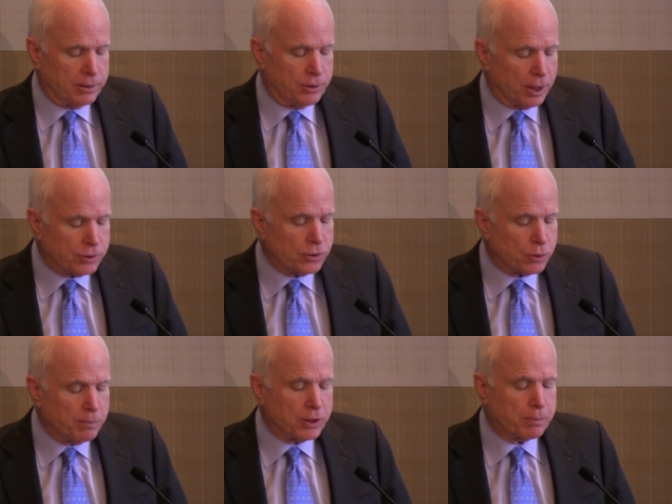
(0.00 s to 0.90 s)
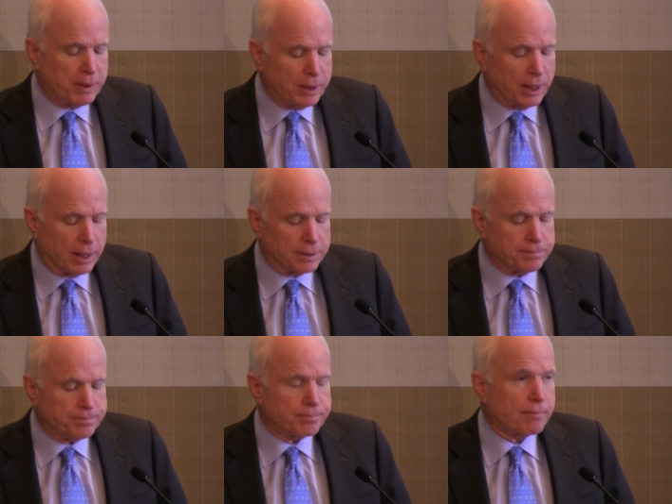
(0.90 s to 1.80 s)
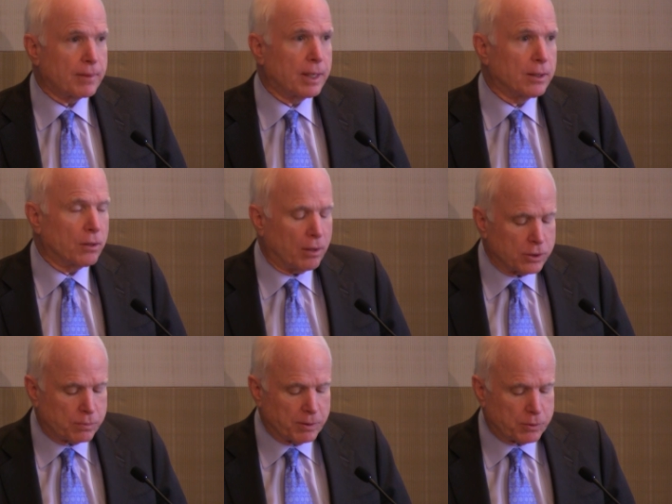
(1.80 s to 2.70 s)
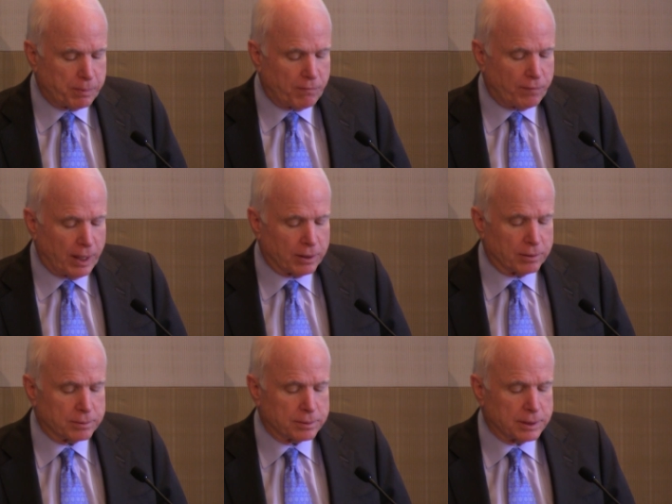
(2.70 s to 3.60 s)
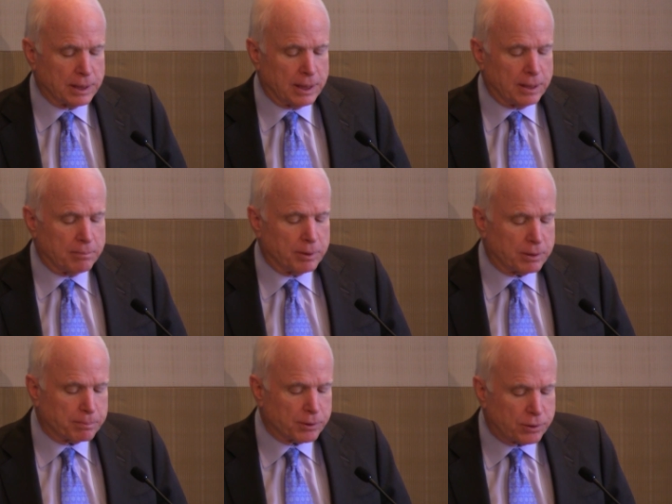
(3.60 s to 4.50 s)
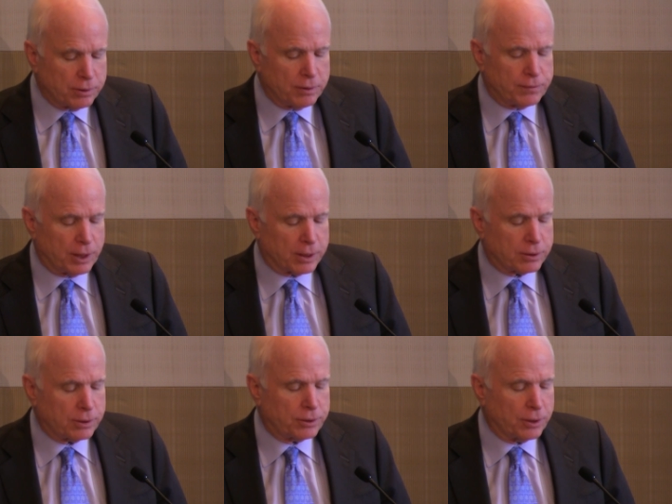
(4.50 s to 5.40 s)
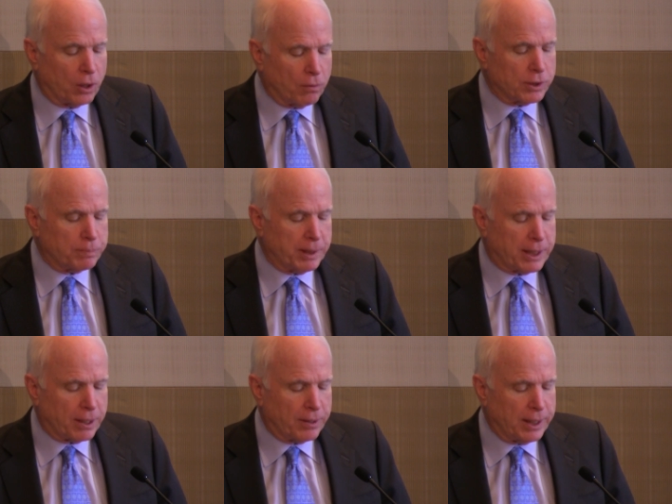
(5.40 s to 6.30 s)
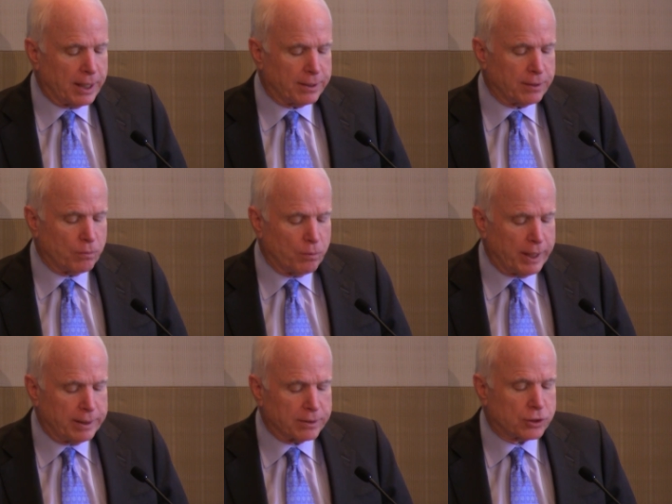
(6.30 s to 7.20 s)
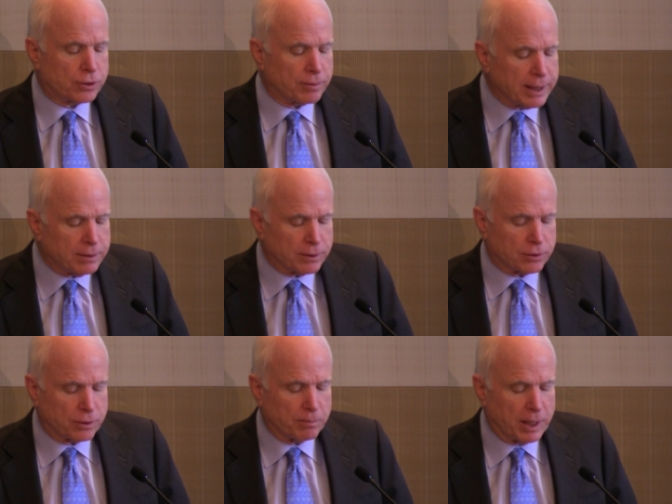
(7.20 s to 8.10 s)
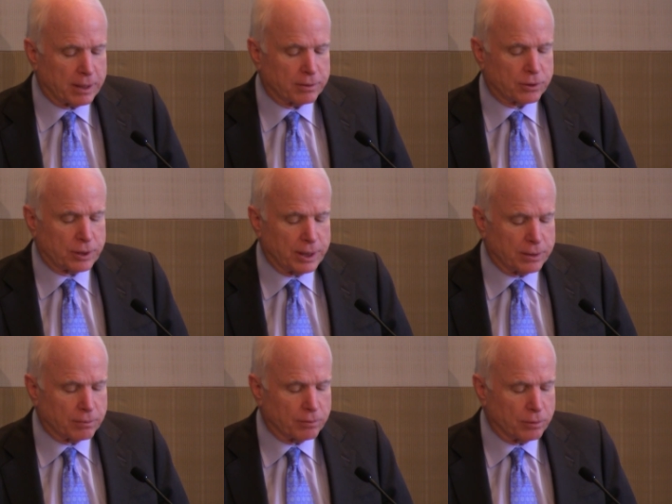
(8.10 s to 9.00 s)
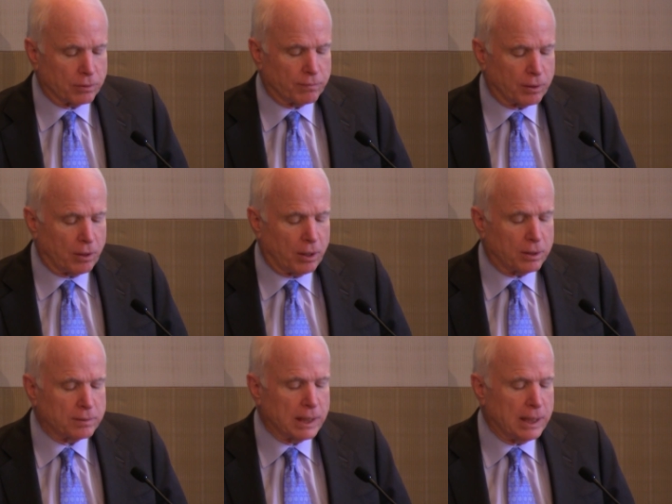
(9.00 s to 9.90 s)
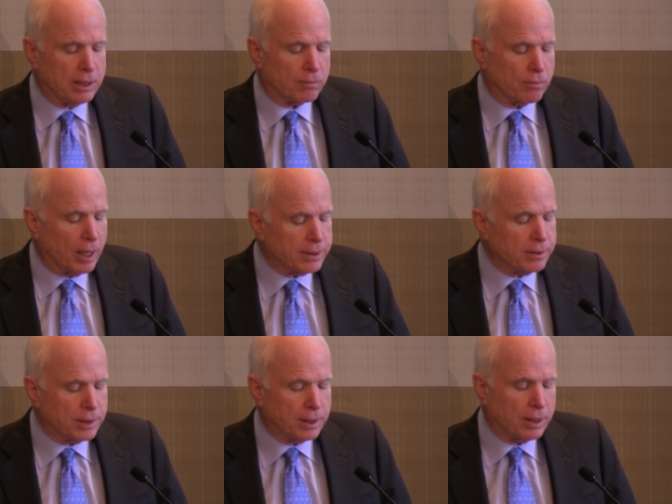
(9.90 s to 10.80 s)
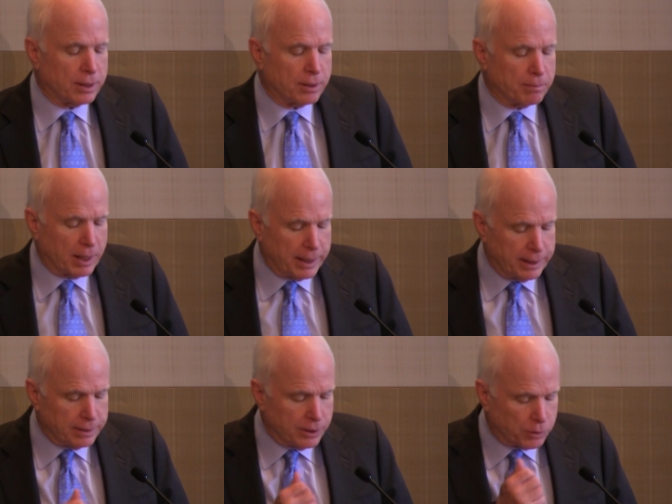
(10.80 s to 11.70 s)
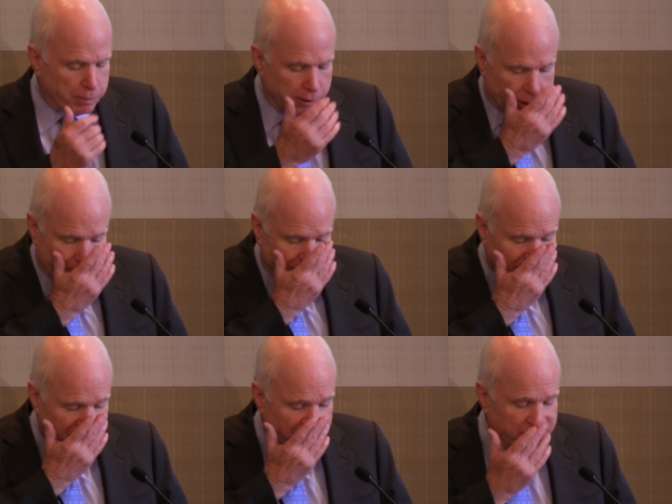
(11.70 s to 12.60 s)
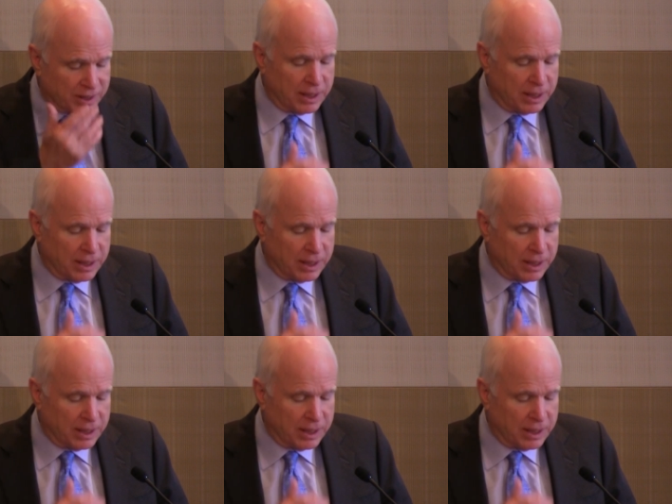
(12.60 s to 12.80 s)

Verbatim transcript: Justice must be done, and laws must be followed, but the pursuit of justice should always be carried out in a way that strengthens democracy and the rule of law, rather than undermining these principles.